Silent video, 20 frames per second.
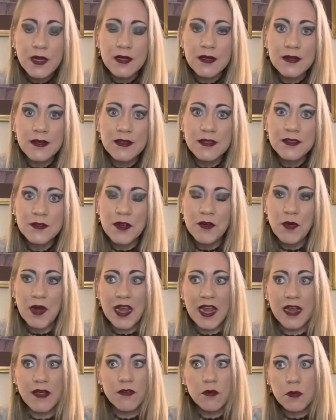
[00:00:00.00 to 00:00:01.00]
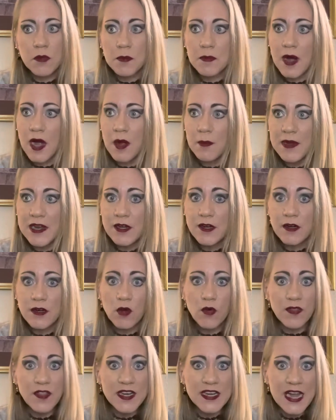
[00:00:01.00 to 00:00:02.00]
we give them the mommy
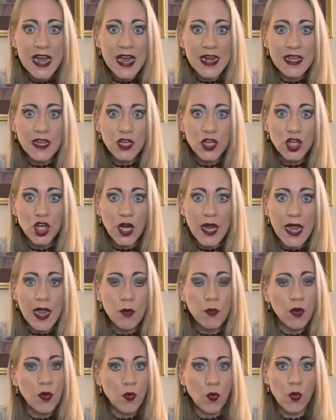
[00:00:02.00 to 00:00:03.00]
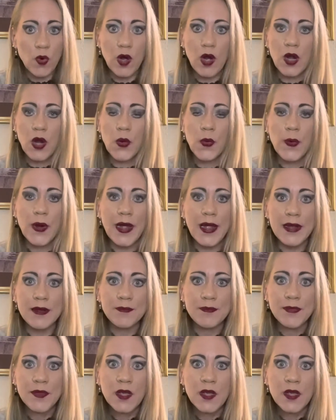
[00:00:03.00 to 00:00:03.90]
or the daddy look and we walk away.